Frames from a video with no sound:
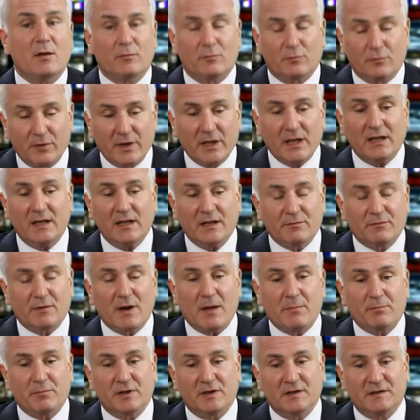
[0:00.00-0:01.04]
really
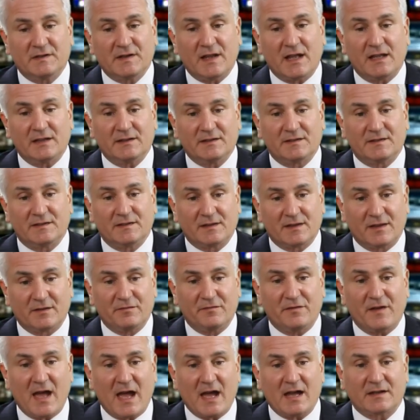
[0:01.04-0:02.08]
represents the
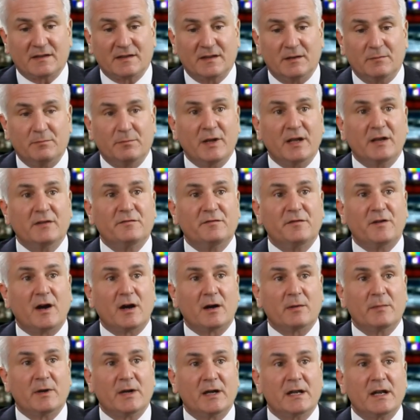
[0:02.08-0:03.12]
fact that big
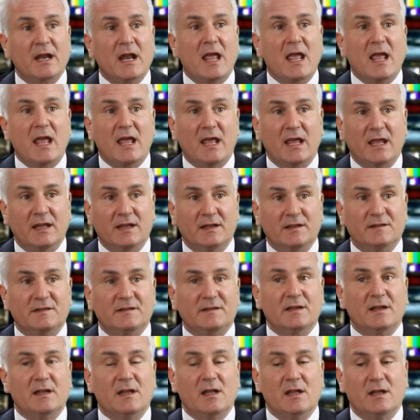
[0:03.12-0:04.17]
pharma
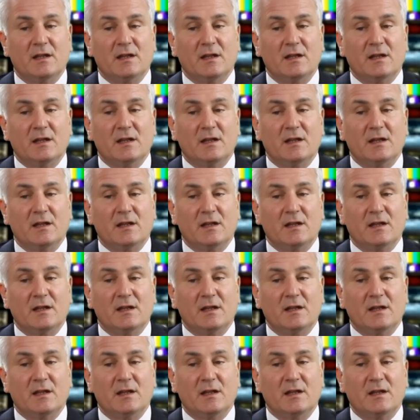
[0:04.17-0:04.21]
is